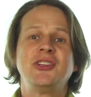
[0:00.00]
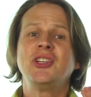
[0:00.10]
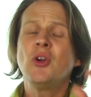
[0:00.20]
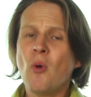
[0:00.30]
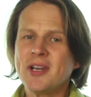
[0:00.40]

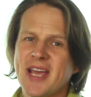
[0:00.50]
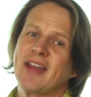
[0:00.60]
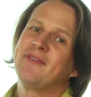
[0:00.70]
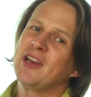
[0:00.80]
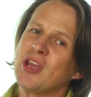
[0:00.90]
Do you want to
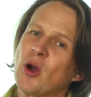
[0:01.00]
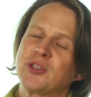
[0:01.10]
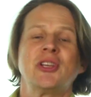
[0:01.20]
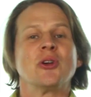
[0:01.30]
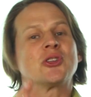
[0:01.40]
add video
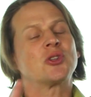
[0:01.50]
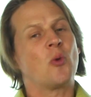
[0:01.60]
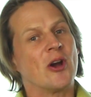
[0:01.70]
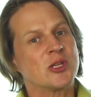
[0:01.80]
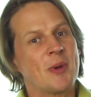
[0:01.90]
to your
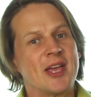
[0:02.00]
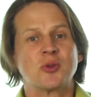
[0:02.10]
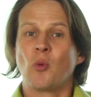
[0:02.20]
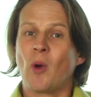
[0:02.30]
Squarespace